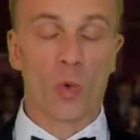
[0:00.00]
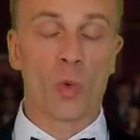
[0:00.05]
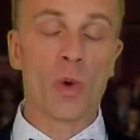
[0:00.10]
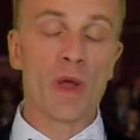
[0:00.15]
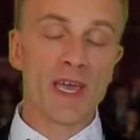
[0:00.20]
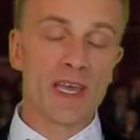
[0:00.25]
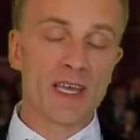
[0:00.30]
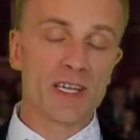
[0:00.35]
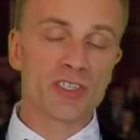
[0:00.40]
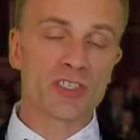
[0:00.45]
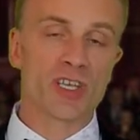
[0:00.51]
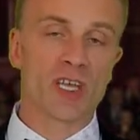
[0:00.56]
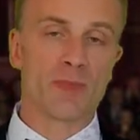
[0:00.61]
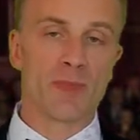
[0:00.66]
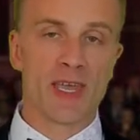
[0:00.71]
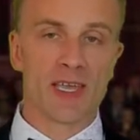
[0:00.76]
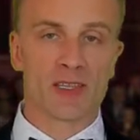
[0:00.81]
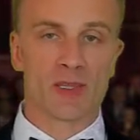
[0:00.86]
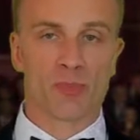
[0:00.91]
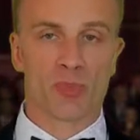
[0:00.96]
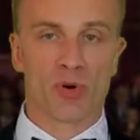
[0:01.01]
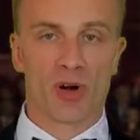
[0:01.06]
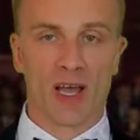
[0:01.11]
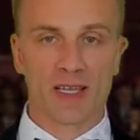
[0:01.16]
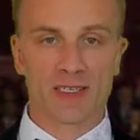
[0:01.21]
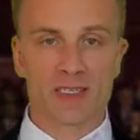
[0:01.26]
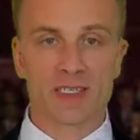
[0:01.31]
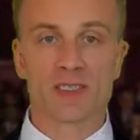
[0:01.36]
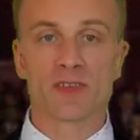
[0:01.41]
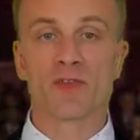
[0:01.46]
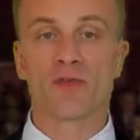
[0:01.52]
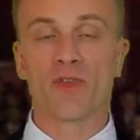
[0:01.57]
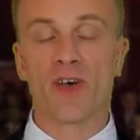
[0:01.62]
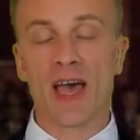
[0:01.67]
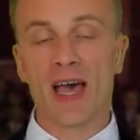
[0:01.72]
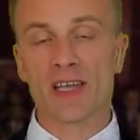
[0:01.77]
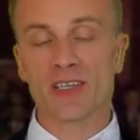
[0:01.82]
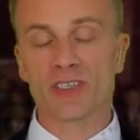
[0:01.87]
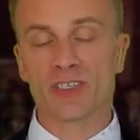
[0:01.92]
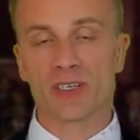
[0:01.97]
which can make the process
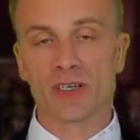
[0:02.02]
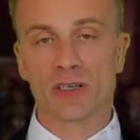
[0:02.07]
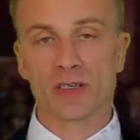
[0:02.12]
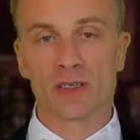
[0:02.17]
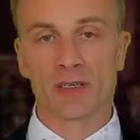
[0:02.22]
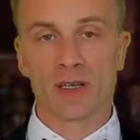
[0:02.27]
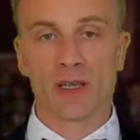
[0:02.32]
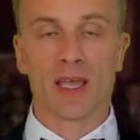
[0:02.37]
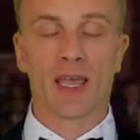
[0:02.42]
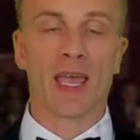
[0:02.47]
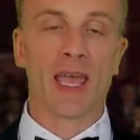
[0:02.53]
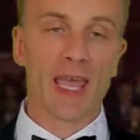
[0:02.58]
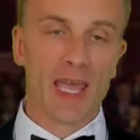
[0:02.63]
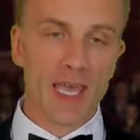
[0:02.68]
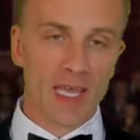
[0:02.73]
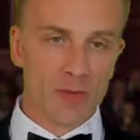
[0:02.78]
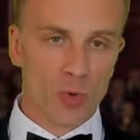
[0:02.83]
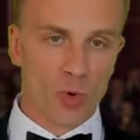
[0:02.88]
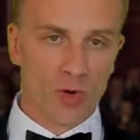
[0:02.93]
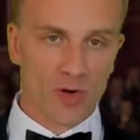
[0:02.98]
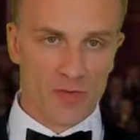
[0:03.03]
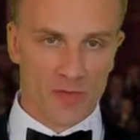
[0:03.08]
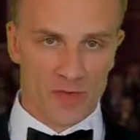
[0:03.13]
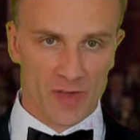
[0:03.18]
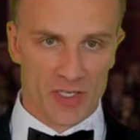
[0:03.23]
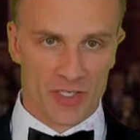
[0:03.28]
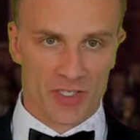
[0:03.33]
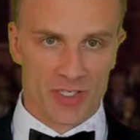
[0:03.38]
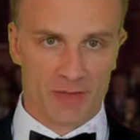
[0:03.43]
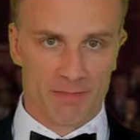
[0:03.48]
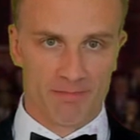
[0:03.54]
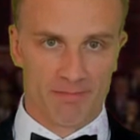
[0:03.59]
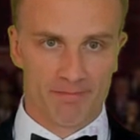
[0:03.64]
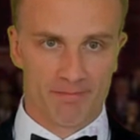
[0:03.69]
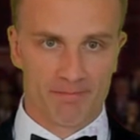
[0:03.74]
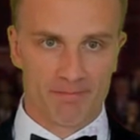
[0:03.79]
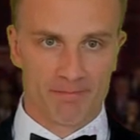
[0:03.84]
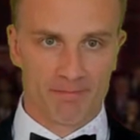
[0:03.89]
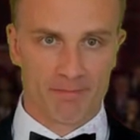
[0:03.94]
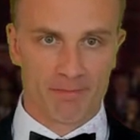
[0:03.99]
faster and more efficient.
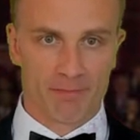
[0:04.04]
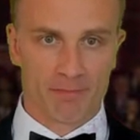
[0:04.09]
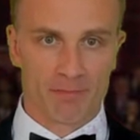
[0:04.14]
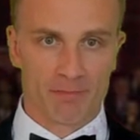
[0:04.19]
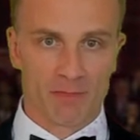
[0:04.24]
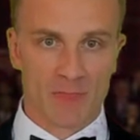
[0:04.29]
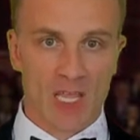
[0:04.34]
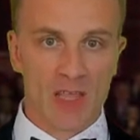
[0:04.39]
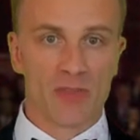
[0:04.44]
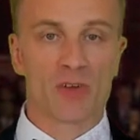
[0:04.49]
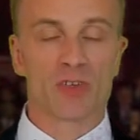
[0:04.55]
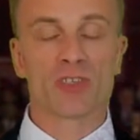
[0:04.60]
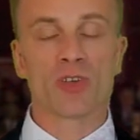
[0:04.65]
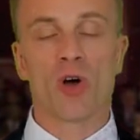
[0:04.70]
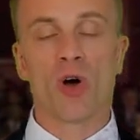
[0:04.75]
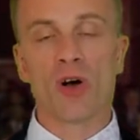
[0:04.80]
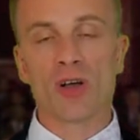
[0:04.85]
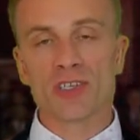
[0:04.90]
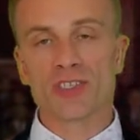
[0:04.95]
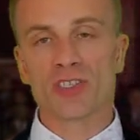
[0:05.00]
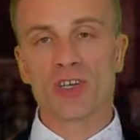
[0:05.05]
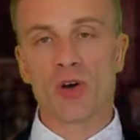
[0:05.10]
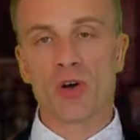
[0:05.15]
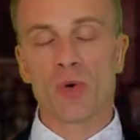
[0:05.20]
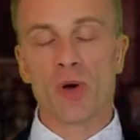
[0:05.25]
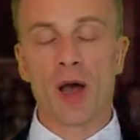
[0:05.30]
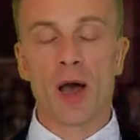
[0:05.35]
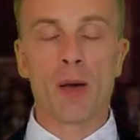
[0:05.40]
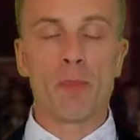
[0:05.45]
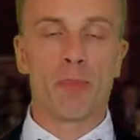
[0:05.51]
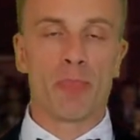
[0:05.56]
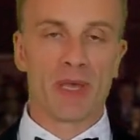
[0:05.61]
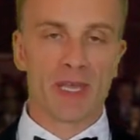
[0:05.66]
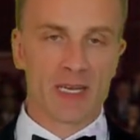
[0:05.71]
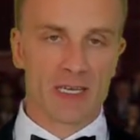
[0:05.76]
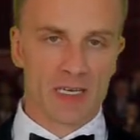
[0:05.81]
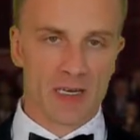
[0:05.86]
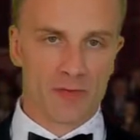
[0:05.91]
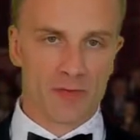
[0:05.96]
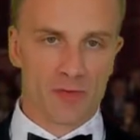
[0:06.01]
There's also a
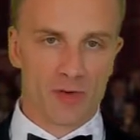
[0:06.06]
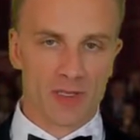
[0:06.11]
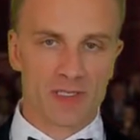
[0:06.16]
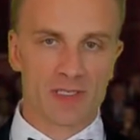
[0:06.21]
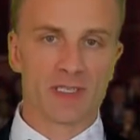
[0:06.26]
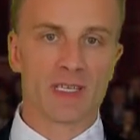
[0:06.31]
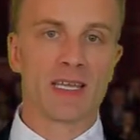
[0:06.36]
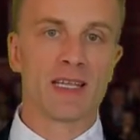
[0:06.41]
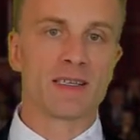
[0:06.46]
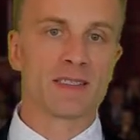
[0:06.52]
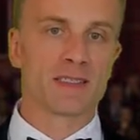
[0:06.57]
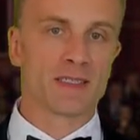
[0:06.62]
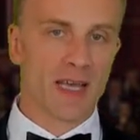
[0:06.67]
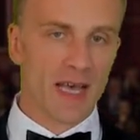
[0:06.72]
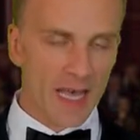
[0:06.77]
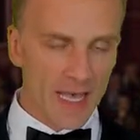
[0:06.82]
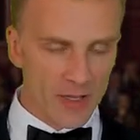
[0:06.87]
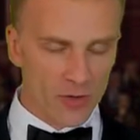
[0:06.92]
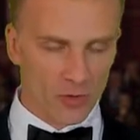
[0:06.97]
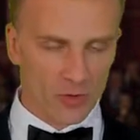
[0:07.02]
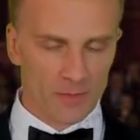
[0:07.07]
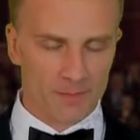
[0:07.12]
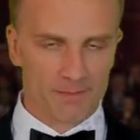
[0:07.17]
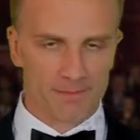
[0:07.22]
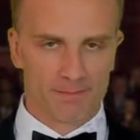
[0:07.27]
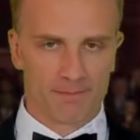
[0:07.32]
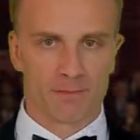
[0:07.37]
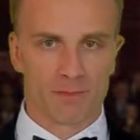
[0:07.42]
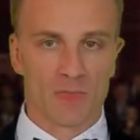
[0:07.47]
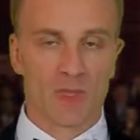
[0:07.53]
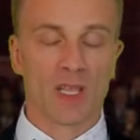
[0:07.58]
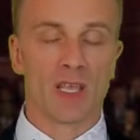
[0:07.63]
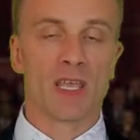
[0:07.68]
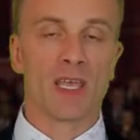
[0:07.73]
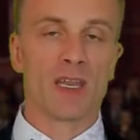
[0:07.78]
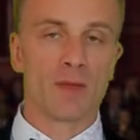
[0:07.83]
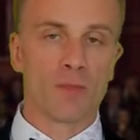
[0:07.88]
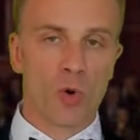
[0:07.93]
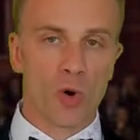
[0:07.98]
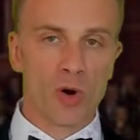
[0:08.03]
big difference in title.
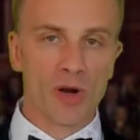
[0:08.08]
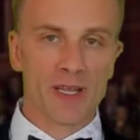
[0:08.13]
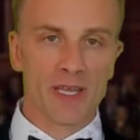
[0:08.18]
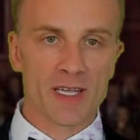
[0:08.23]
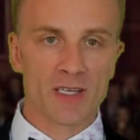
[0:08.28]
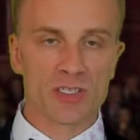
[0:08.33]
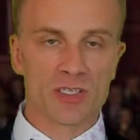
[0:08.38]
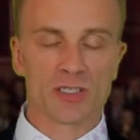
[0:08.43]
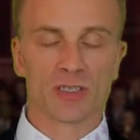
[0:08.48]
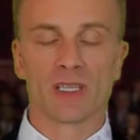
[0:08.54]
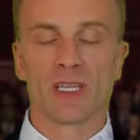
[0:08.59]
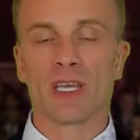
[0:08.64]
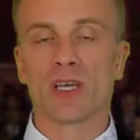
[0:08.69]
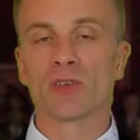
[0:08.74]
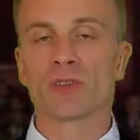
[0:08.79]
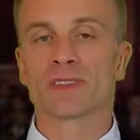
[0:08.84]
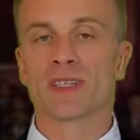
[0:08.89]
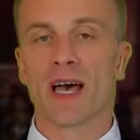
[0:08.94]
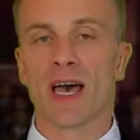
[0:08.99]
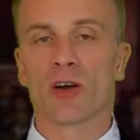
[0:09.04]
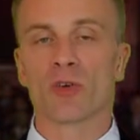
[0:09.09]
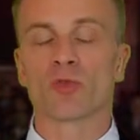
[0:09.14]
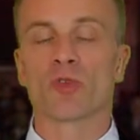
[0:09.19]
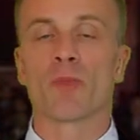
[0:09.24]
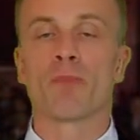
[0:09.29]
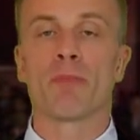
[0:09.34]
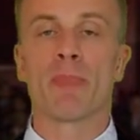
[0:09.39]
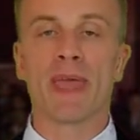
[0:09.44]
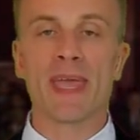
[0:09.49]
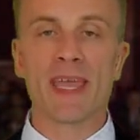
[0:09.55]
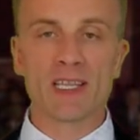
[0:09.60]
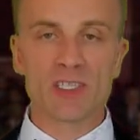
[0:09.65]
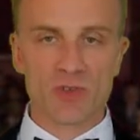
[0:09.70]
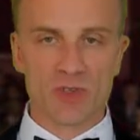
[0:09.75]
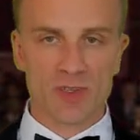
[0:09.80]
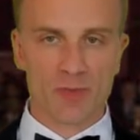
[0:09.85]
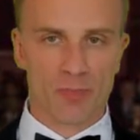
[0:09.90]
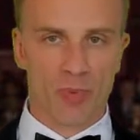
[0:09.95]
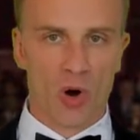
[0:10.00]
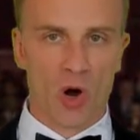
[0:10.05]
In a mortgage, legal title remains
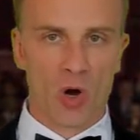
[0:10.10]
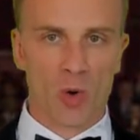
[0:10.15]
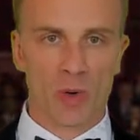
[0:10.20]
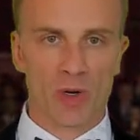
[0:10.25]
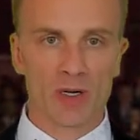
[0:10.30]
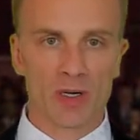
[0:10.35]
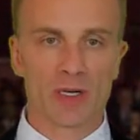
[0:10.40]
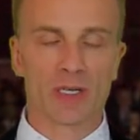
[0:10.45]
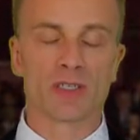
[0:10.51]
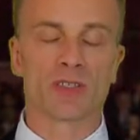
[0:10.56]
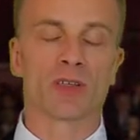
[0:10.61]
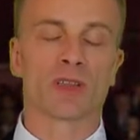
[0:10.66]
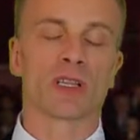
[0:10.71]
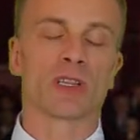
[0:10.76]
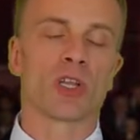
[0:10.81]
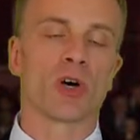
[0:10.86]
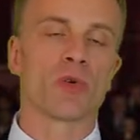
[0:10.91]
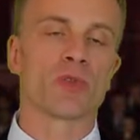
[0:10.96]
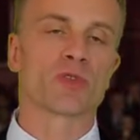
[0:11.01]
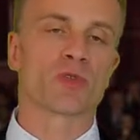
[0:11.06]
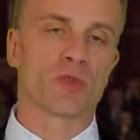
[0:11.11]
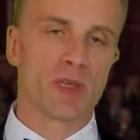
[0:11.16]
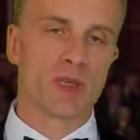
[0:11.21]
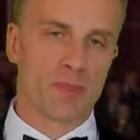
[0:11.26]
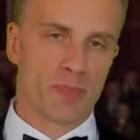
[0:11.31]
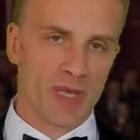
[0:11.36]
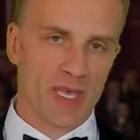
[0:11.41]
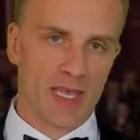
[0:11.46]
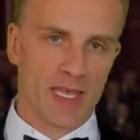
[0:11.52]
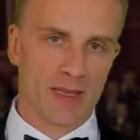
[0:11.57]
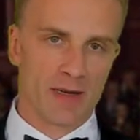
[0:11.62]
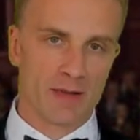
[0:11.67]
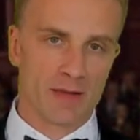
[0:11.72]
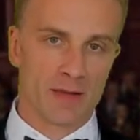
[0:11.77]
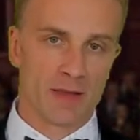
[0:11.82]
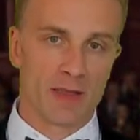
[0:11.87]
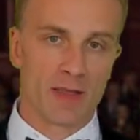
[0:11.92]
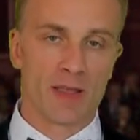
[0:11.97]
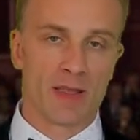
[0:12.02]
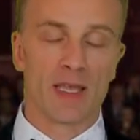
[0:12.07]
with the borrower until the loan's repaid.
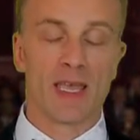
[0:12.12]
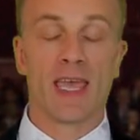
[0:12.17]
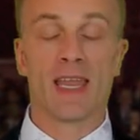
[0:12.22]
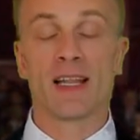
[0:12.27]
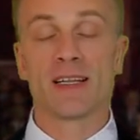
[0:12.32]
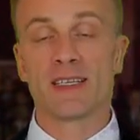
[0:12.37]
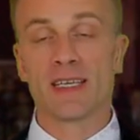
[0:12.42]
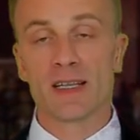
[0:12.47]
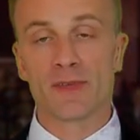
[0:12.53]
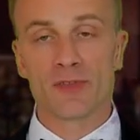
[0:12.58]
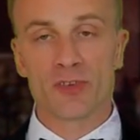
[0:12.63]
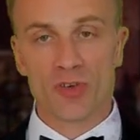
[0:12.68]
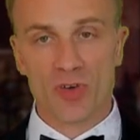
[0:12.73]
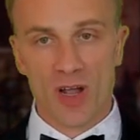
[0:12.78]
In a deed of